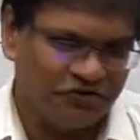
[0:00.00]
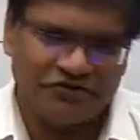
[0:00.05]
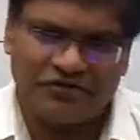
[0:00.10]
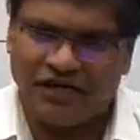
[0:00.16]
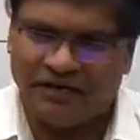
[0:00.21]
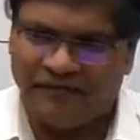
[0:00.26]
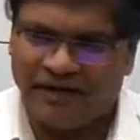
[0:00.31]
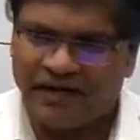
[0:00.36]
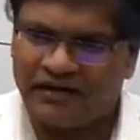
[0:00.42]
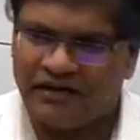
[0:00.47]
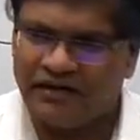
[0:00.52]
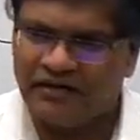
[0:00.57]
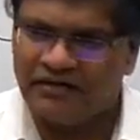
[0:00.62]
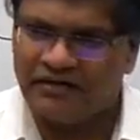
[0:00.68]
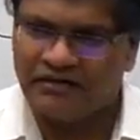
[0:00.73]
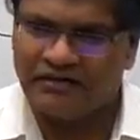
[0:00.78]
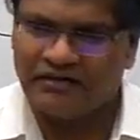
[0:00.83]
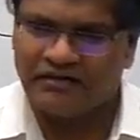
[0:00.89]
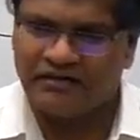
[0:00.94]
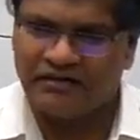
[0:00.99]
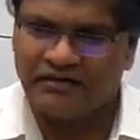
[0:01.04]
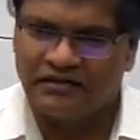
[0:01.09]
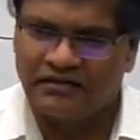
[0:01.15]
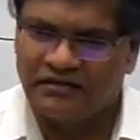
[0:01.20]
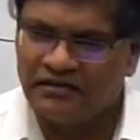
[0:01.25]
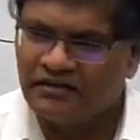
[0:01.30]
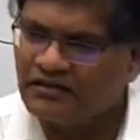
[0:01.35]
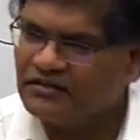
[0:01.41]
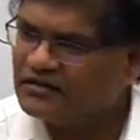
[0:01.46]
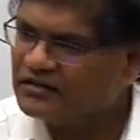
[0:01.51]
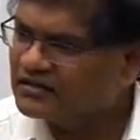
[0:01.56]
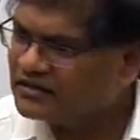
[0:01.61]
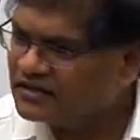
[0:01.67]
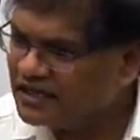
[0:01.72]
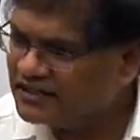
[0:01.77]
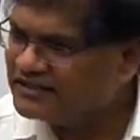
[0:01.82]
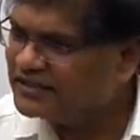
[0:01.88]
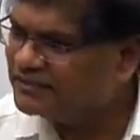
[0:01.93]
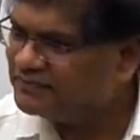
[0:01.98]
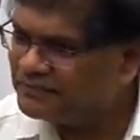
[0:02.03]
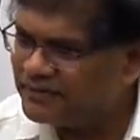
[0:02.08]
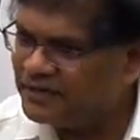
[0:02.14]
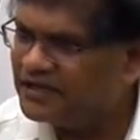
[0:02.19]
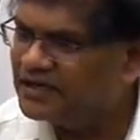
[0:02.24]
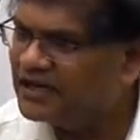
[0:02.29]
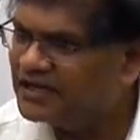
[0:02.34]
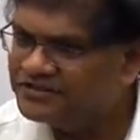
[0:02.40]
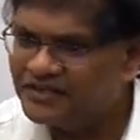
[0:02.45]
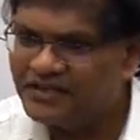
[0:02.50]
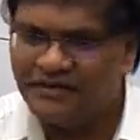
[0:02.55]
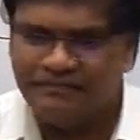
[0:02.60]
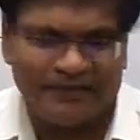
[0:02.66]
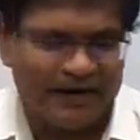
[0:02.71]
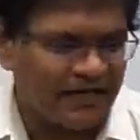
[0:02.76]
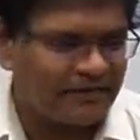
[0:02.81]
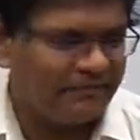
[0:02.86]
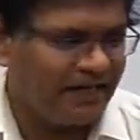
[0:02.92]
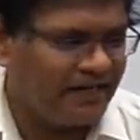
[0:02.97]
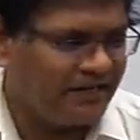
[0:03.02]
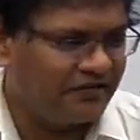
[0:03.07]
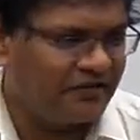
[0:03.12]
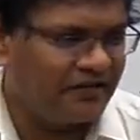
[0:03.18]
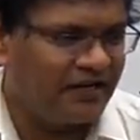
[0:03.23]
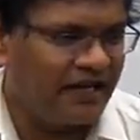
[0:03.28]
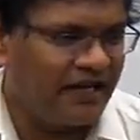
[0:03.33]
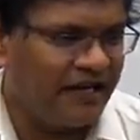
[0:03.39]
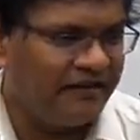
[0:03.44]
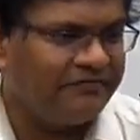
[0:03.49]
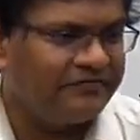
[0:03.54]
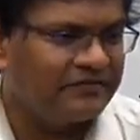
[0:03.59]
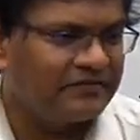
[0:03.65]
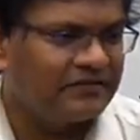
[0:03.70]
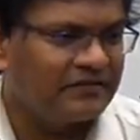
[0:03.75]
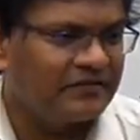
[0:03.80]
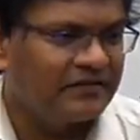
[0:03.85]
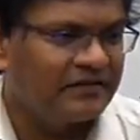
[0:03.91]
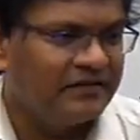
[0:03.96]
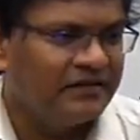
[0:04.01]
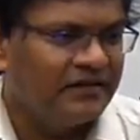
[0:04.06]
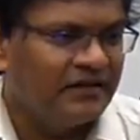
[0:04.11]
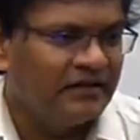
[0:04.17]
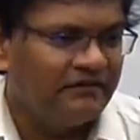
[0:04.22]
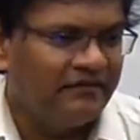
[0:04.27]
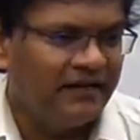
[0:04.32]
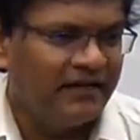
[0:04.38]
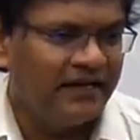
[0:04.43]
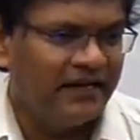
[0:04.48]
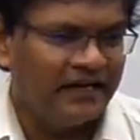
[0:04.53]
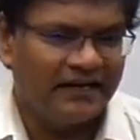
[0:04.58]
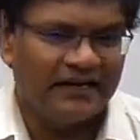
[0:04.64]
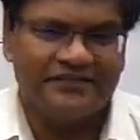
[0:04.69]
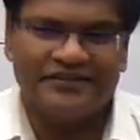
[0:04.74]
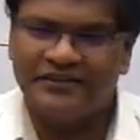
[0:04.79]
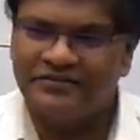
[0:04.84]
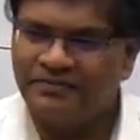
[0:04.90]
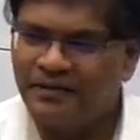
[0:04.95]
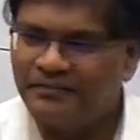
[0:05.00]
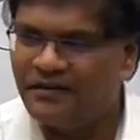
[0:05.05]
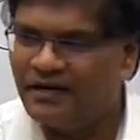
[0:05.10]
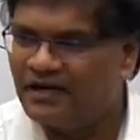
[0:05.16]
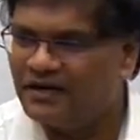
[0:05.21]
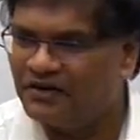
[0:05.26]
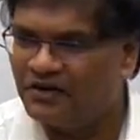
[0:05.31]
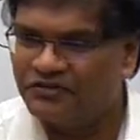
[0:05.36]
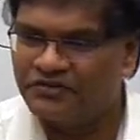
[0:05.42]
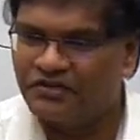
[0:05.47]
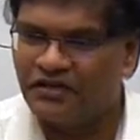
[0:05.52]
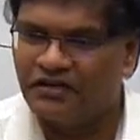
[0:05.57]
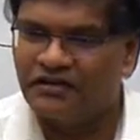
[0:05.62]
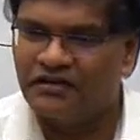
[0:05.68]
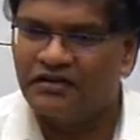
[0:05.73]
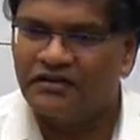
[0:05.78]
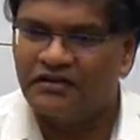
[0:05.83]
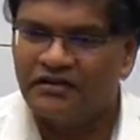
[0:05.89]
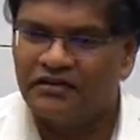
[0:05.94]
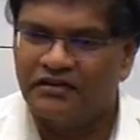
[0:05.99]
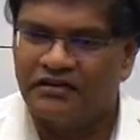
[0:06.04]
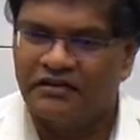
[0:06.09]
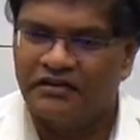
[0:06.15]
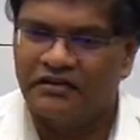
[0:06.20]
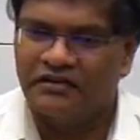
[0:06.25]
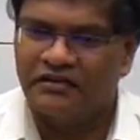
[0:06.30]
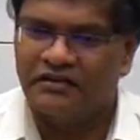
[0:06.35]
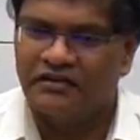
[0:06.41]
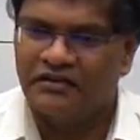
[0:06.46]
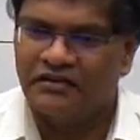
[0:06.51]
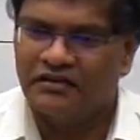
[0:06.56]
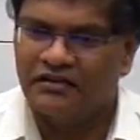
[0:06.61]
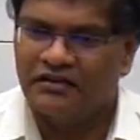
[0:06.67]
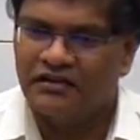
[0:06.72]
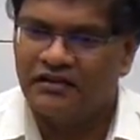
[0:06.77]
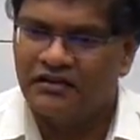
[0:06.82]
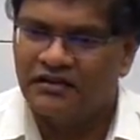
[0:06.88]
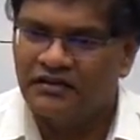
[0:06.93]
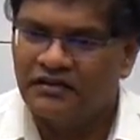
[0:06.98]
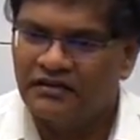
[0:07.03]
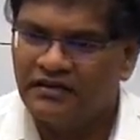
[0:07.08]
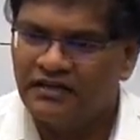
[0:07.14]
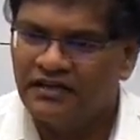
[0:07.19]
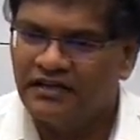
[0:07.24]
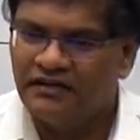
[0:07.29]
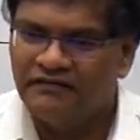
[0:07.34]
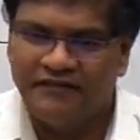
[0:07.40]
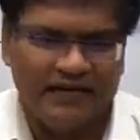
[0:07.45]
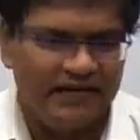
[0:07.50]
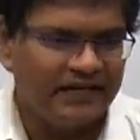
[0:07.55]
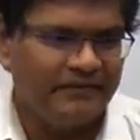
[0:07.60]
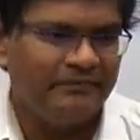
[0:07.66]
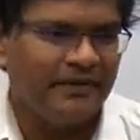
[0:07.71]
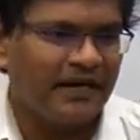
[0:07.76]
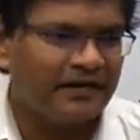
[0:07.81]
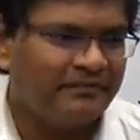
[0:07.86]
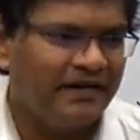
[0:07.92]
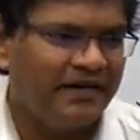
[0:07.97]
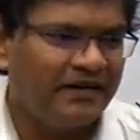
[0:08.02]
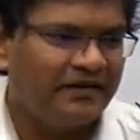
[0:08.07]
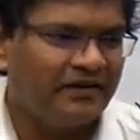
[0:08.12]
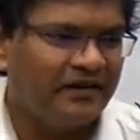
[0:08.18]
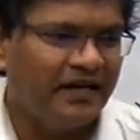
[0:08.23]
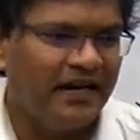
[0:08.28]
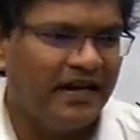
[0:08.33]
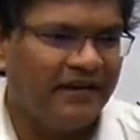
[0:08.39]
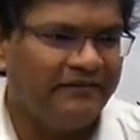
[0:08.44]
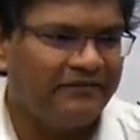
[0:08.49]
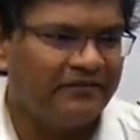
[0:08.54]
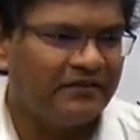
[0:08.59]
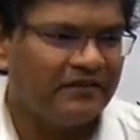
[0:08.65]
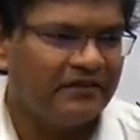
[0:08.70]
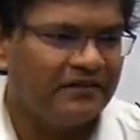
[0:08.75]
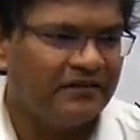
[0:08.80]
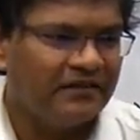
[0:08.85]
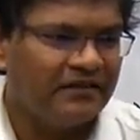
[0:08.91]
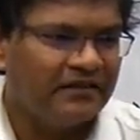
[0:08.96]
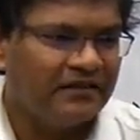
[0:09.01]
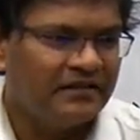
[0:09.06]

Minister goes to America, does it impact my day-to-day life? When he addresses people in Houston, will it impact my day-to-day life?